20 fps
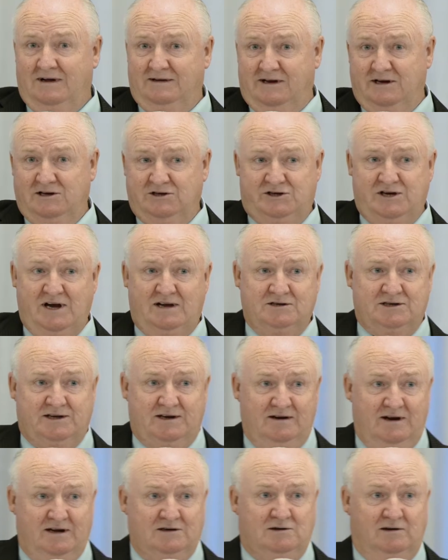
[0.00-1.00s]
think, no,
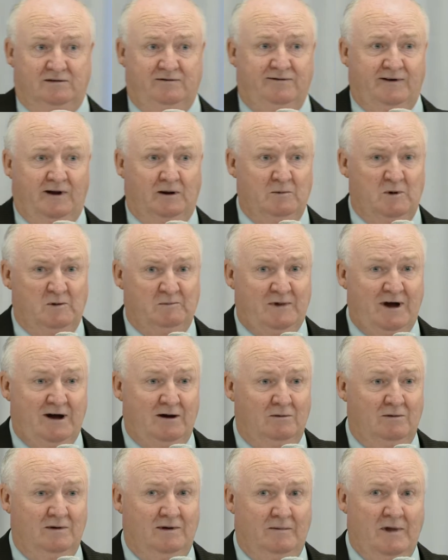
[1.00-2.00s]
I've resigned myself
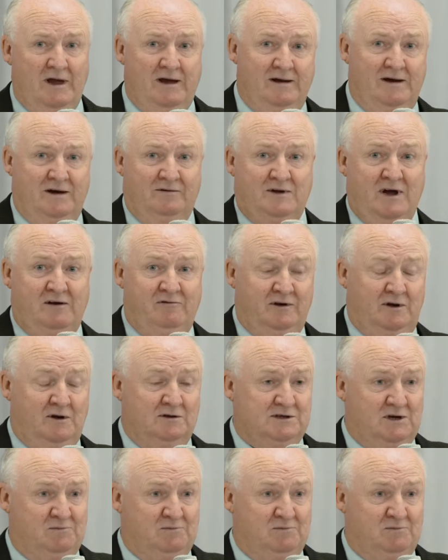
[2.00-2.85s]
to the fact now that